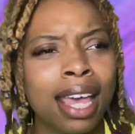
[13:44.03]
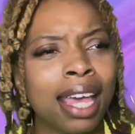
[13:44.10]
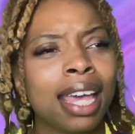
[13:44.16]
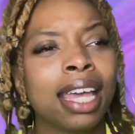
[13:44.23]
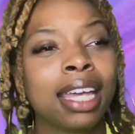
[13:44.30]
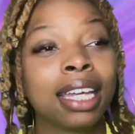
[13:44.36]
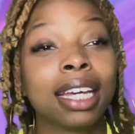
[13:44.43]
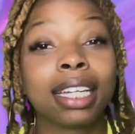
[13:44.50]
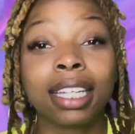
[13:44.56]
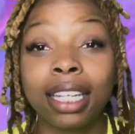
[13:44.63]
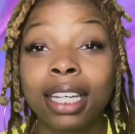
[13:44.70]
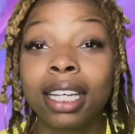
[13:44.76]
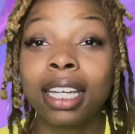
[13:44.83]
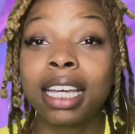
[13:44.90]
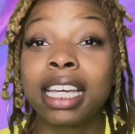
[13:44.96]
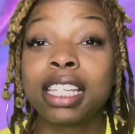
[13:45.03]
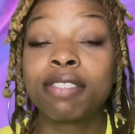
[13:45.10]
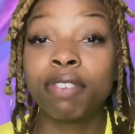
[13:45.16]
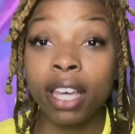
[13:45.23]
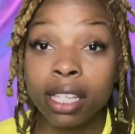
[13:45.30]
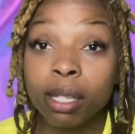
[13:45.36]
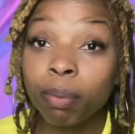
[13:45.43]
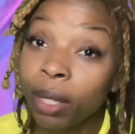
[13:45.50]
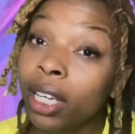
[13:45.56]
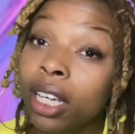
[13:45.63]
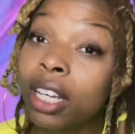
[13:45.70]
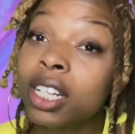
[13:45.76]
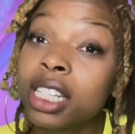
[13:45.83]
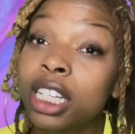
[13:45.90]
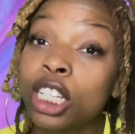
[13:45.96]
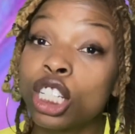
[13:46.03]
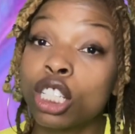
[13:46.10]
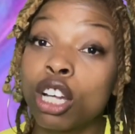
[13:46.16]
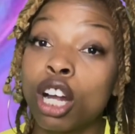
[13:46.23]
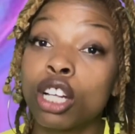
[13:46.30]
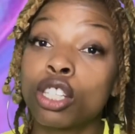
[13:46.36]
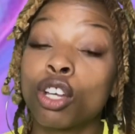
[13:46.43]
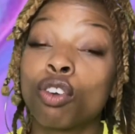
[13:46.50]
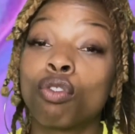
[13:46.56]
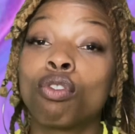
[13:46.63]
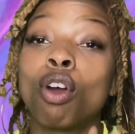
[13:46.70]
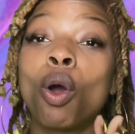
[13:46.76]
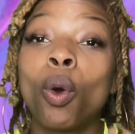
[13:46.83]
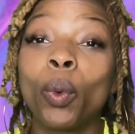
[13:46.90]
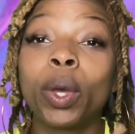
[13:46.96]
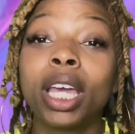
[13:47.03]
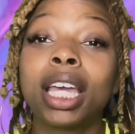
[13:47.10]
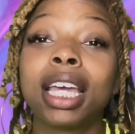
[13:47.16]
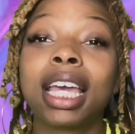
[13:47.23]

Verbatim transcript: And again, his face appears and it starts growing.